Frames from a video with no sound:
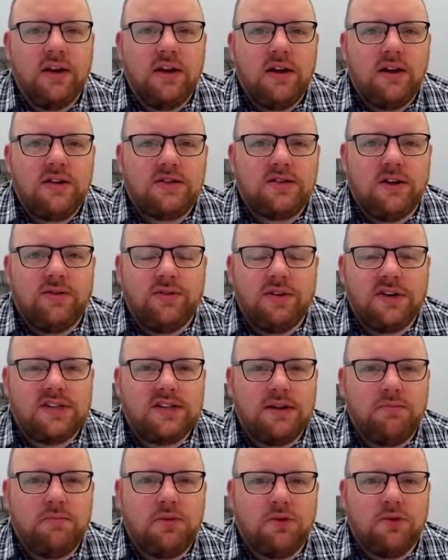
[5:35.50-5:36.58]
So, for
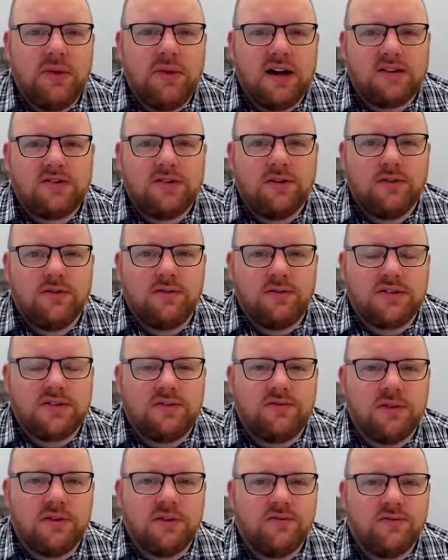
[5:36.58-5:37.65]
example, McDonald's have
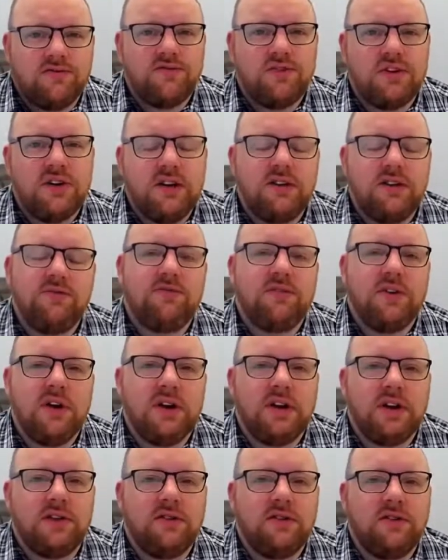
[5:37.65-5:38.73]
done a really,
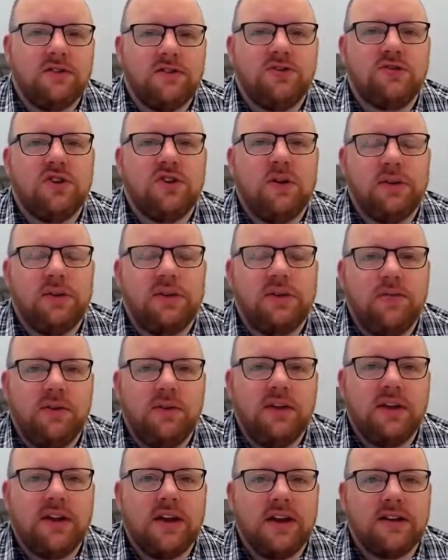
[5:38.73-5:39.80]
really good job at
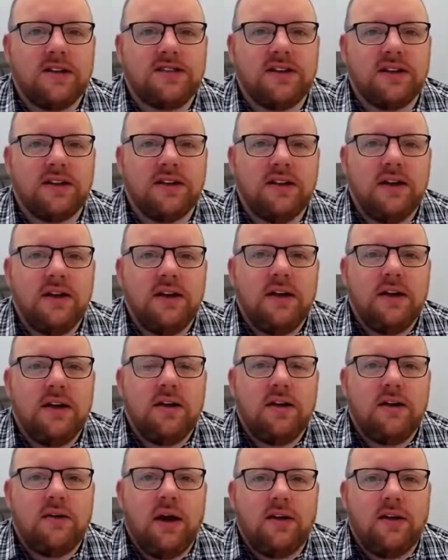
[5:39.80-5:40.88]
communicating
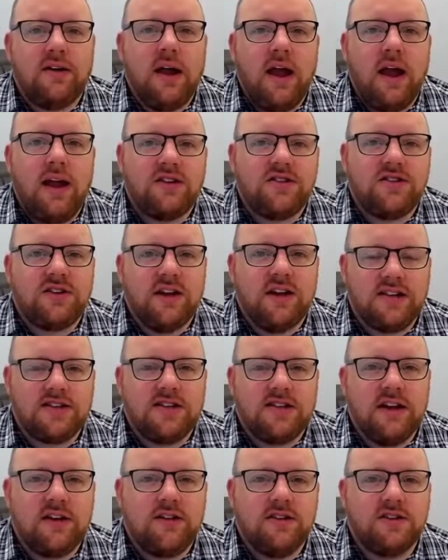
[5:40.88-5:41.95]
and educating
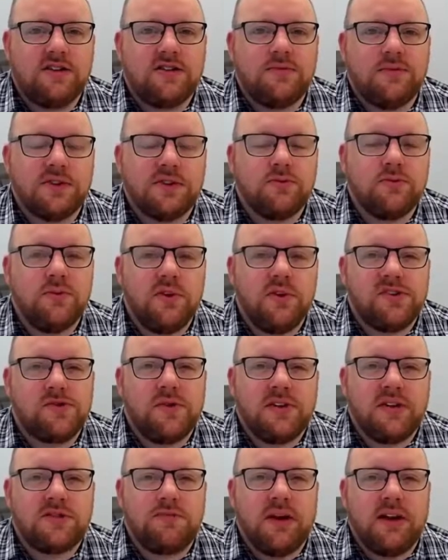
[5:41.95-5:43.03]
their customers on what to
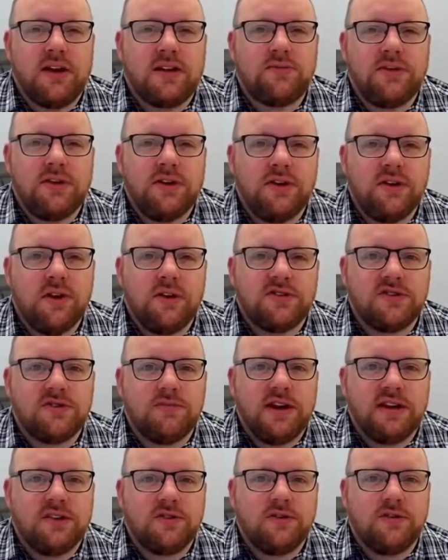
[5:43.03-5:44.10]
expect when you go to
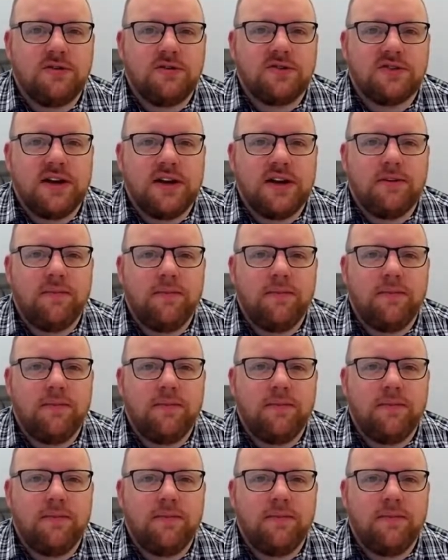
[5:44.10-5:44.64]
McDonald's now.